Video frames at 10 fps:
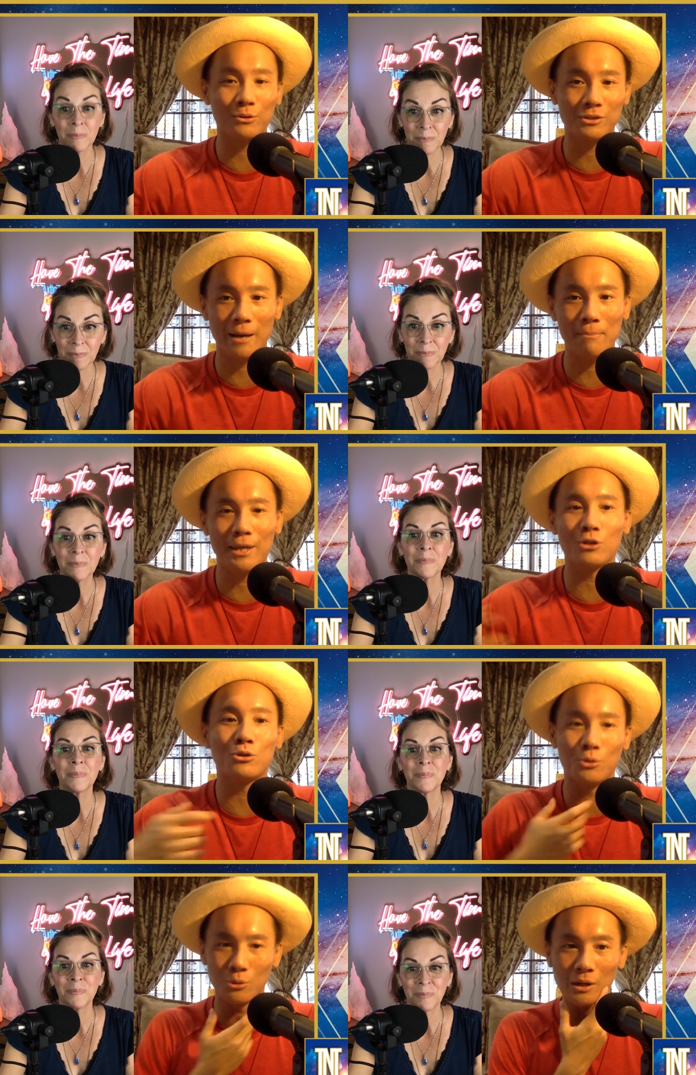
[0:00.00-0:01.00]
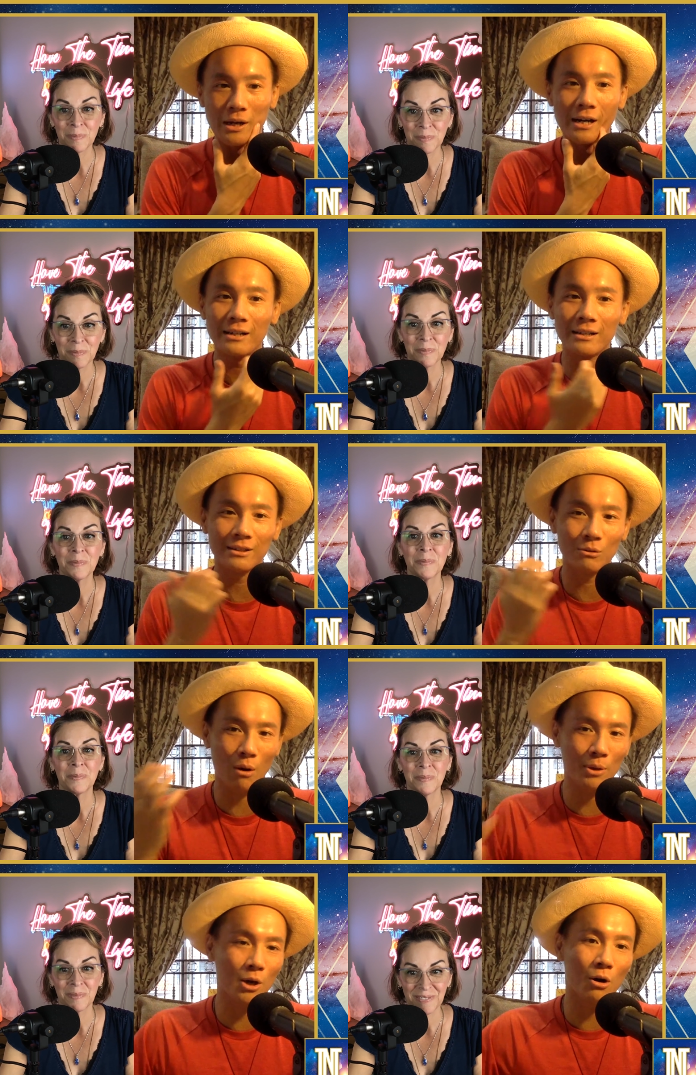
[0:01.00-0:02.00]
Speaker 1: to step into
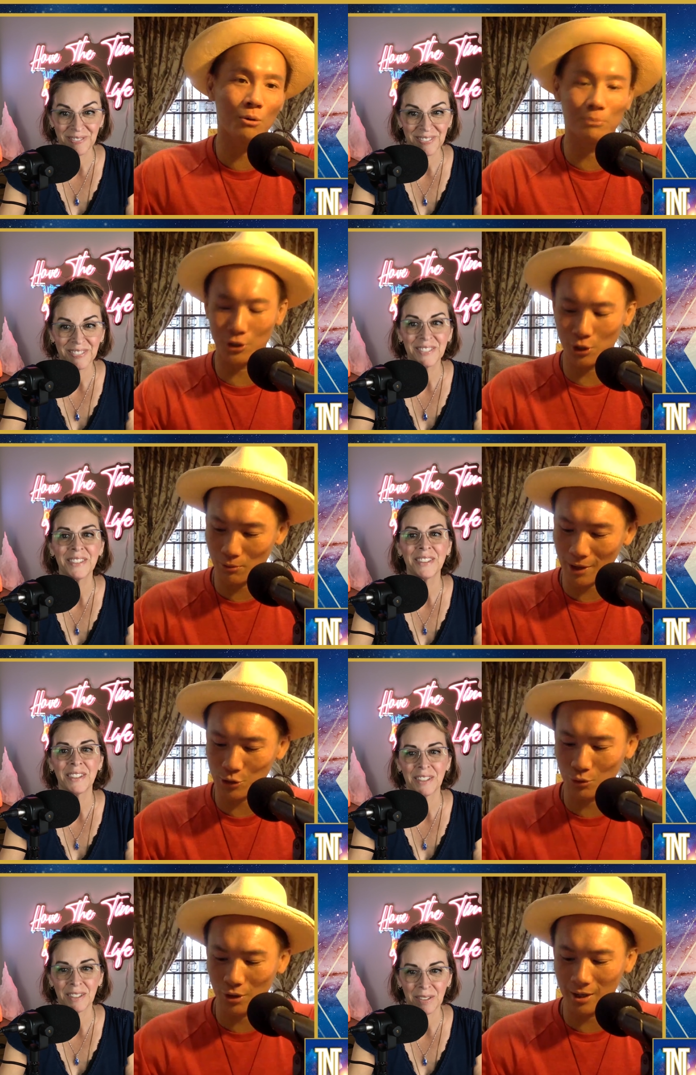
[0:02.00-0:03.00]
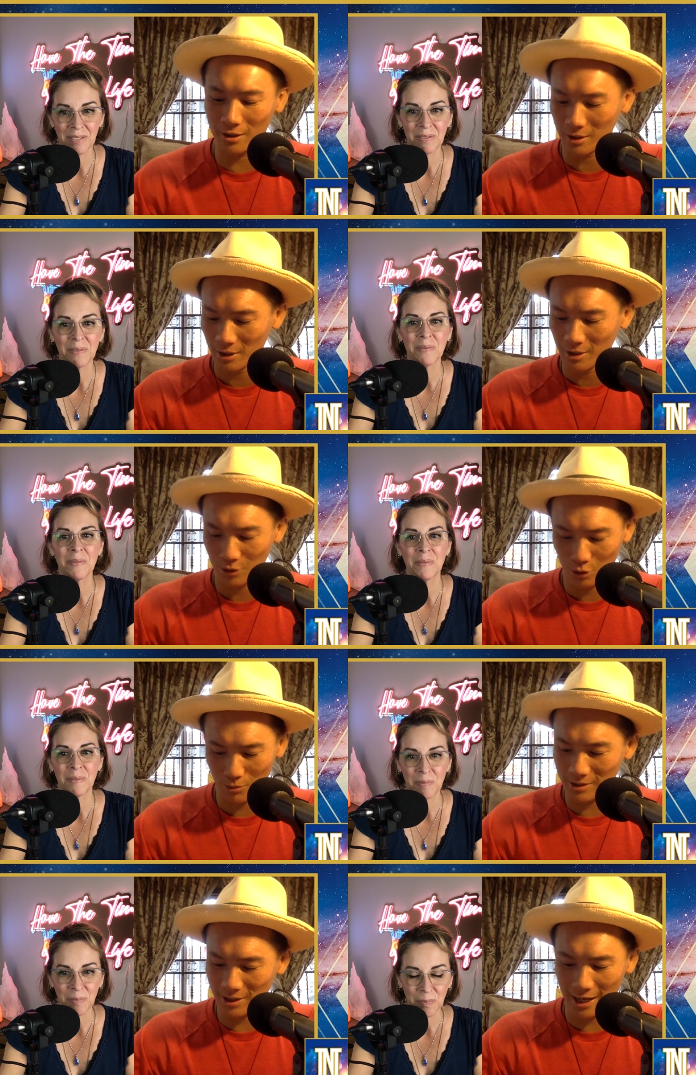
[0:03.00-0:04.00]
what we call Mercury retrograde
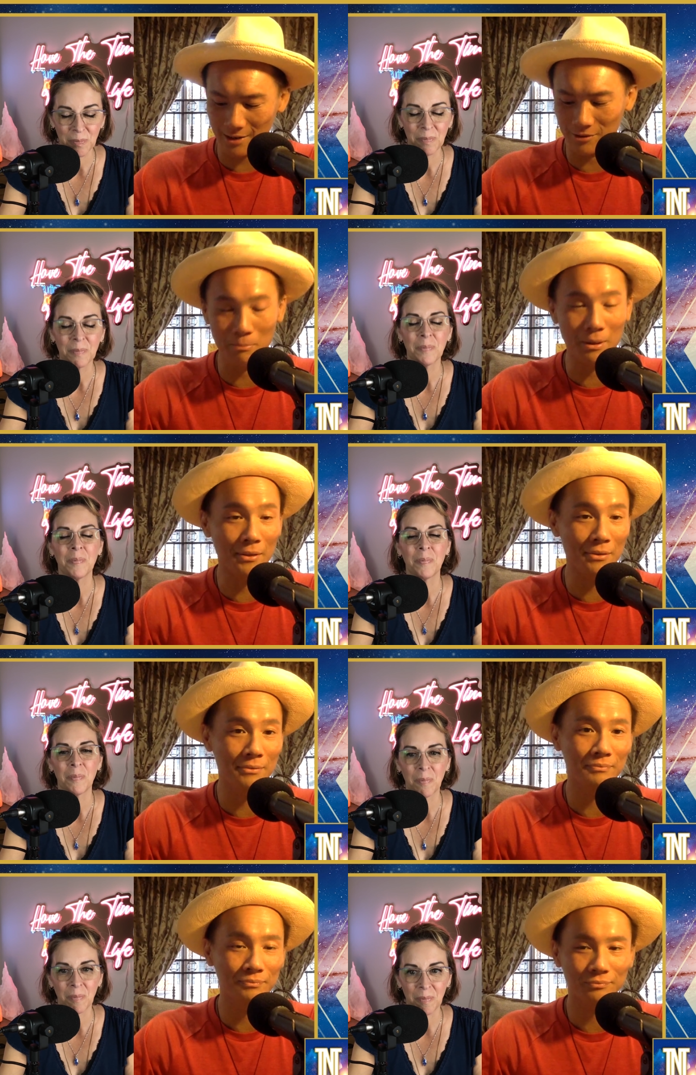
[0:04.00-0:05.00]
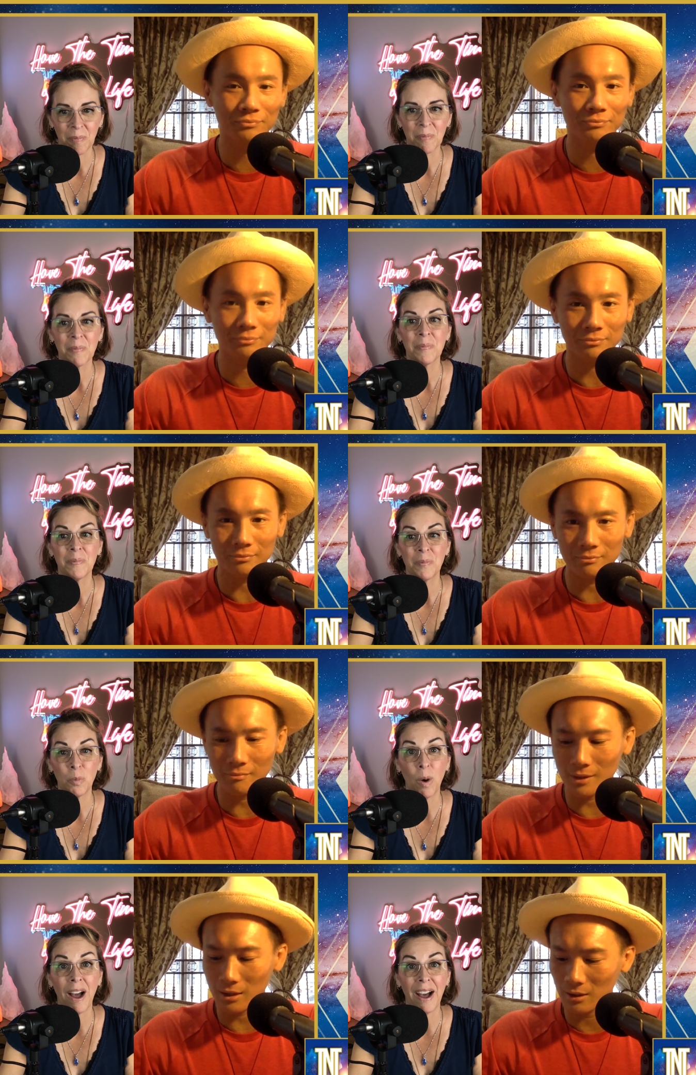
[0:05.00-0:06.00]
towards the end of the month.
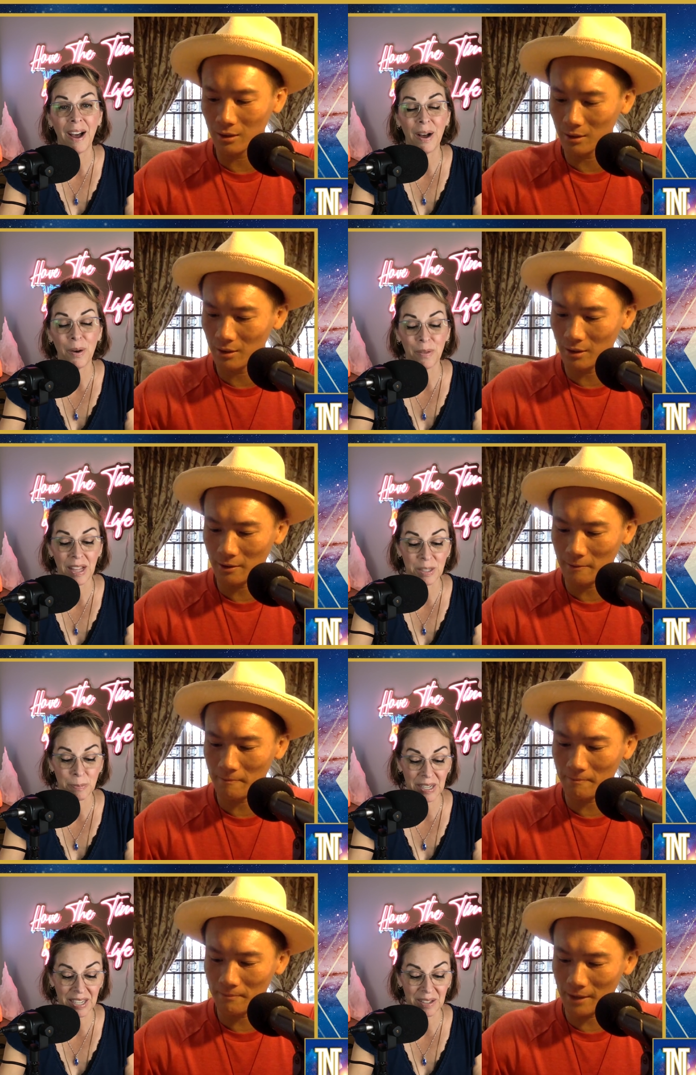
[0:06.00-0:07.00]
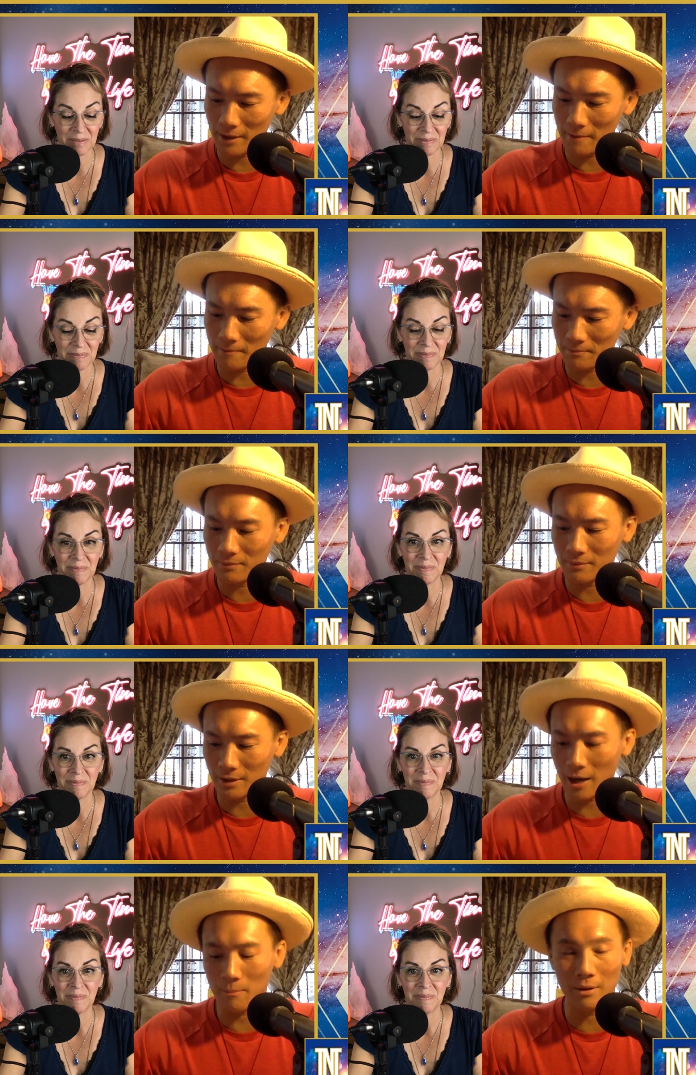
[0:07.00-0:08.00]
Speaker 2: Wow, that's big.
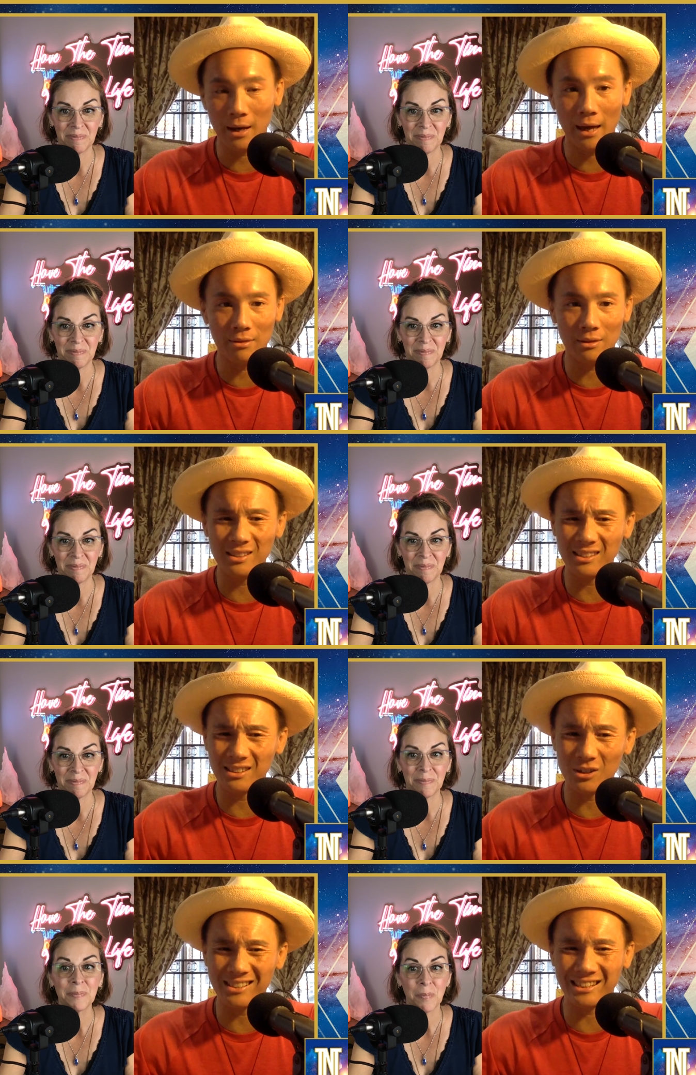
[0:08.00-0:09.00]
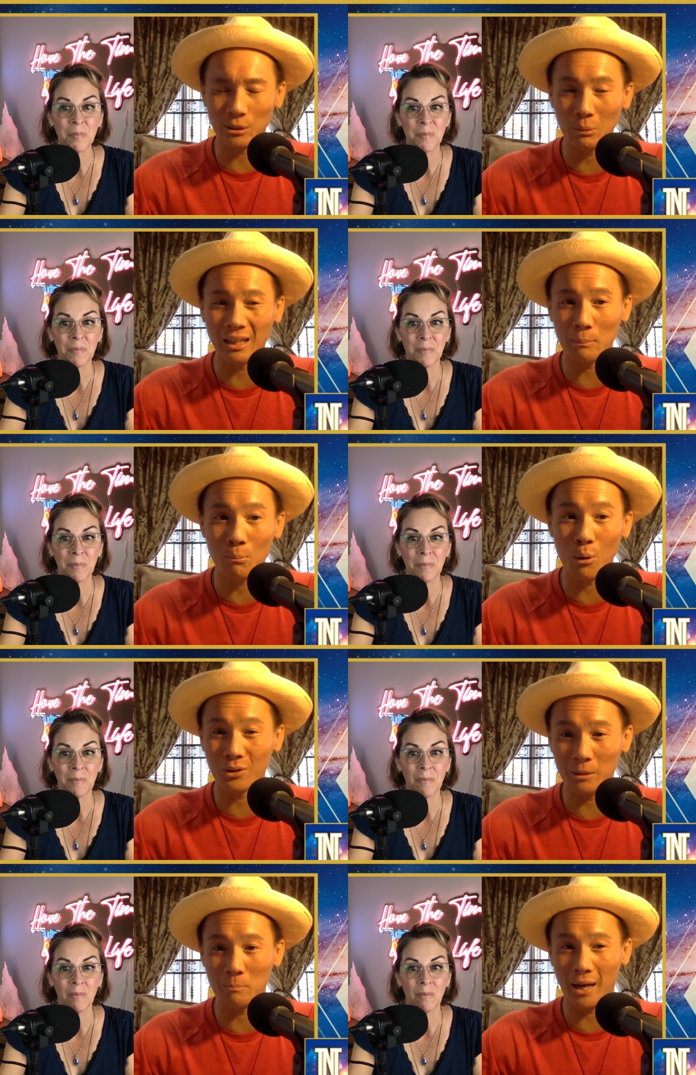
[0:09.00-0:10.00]
Speaker 1: Yeah, and this is going to stimulate
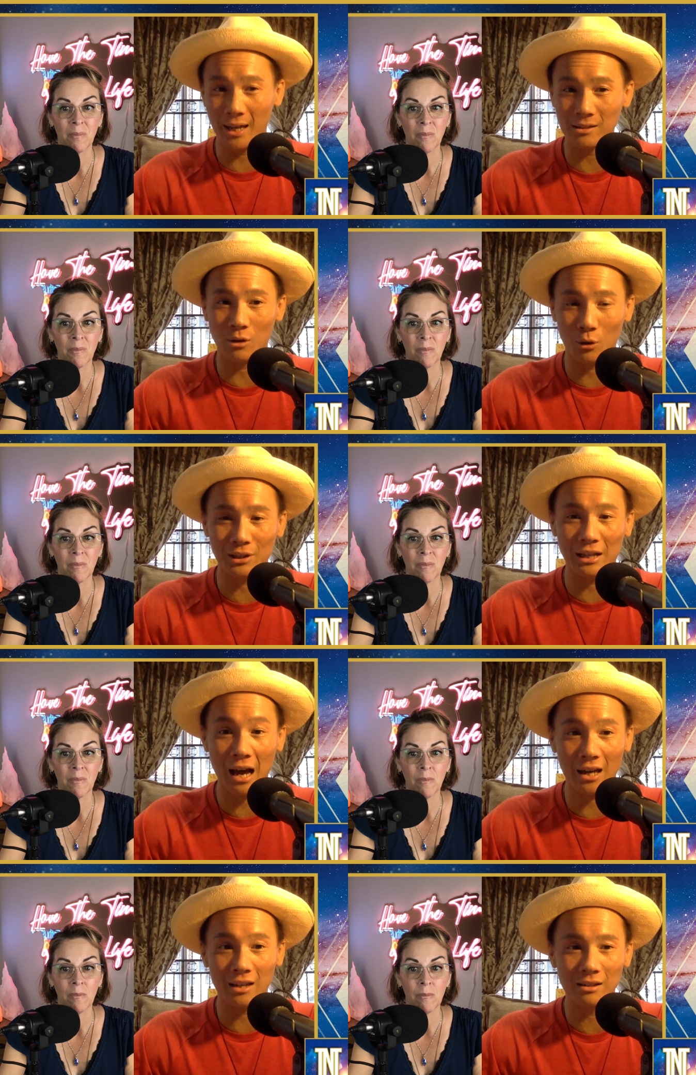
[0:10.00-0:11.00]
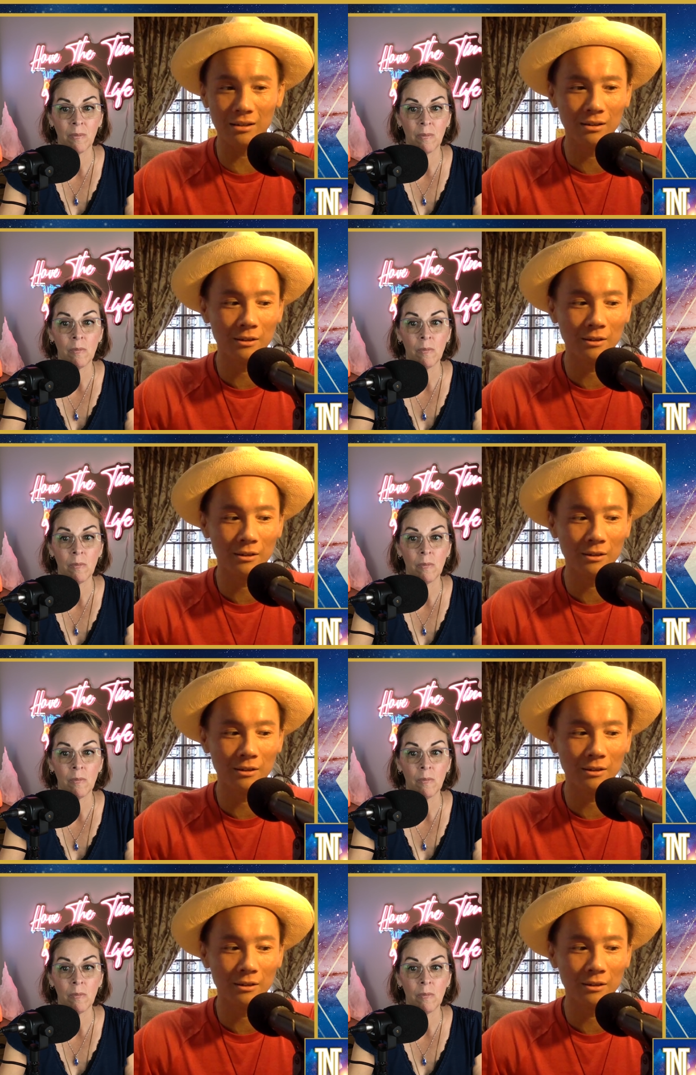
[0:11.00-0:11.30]
more debates online.